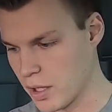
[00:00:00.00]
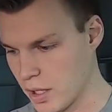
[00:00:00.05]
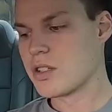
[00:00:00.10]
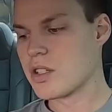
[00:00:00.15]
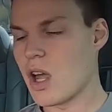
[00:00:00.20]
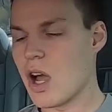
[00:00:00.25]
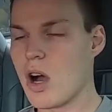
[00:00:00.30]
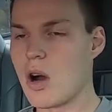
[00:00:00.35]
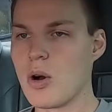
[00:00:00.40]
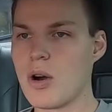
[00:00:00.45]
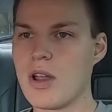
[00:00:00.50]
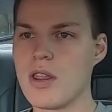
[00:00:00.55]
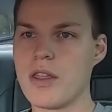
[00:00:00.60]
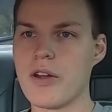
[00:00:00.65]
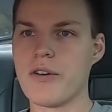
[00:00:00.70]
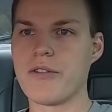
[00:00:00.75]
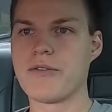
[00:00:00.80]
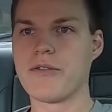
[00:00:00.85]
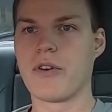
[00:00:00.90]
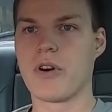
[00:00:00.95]
So
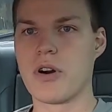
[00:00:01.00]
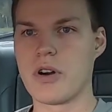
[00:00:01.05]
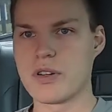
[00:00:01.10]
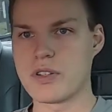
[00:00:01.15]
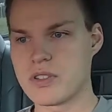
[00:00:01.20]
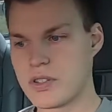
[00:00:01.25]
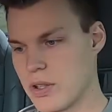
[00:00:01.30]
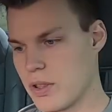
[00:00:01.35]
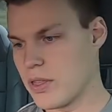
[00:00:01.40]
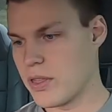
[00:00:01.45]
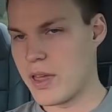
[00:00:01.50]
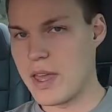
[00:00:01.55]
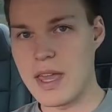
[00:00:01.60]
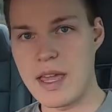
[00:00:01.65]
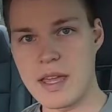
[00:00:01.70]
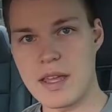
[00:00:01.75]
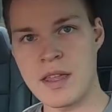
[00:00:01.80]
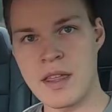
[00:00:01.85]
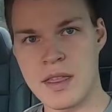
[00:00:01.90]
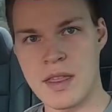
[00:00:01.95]
the first
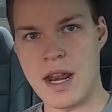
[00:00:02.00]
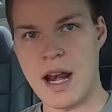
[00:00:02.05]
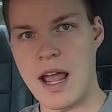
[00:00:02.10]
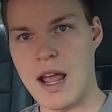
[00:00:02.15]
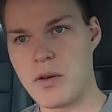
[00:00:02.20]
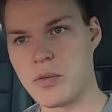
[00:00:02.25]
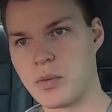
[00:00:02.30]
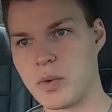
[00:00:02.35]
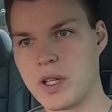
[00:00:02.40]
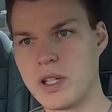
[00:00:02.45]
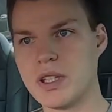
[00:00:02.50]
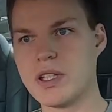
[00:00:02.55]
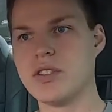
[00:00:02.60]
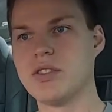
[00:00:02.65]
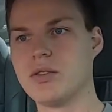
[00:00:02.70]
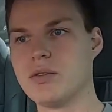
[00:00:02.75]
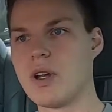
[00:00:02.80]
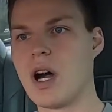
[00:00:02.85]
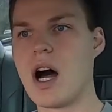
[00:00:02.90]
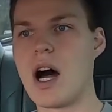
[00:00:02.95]
thing that I really
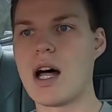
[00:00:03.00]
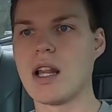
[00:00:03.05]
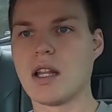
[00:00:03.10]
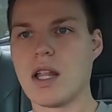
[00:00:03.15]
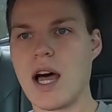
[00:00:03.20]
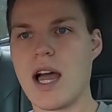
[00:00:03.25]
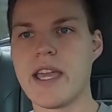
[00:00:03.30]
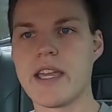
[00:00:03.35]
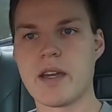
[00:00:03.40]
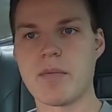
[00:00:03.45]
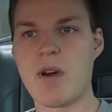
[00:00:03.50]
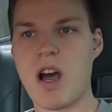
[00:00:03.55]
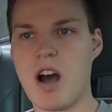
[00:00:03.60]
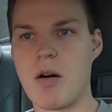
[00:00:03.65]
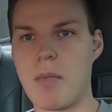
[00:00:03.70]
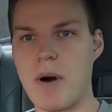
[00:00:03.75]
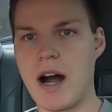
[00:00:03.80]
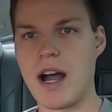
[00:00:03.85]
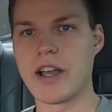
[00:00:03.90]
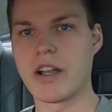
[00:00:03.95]
do not like
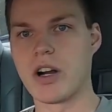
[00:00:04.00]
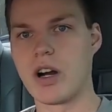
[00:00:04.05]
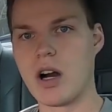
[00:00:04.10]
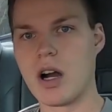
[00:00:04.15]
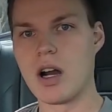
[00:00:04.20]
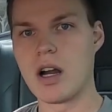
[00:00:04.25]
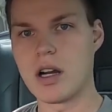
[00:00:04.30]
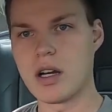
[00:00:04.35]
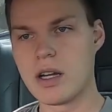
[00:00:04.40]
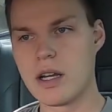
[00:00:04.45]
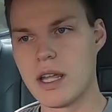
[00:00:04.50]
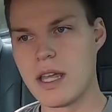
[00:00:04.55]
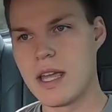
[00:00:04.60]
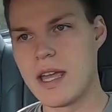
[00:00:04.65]
about my car